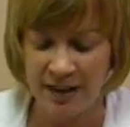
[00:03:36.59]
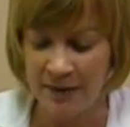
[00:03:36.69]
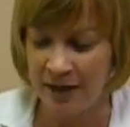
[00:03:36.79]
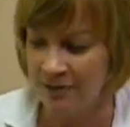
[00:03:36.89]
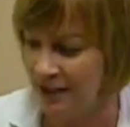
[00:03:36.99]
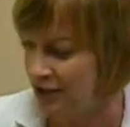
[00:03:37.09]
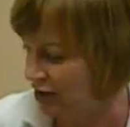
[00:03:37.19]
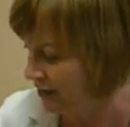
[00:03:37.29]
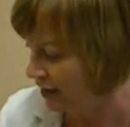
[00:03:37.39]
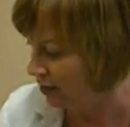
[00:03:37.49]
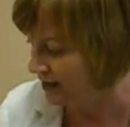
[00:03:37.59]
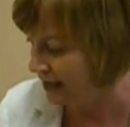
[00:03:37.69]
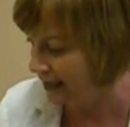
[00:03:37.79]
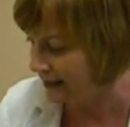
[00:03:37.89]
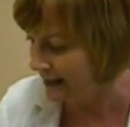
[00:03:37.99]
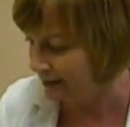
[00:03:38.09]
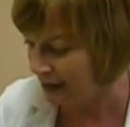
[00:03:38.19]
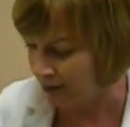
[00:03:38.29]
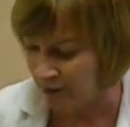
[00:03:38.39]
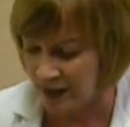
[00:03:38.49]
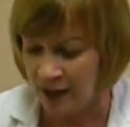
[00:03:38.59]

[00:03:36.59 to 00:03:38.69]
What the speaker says: I mean, I'm not really sure of the whole science of it,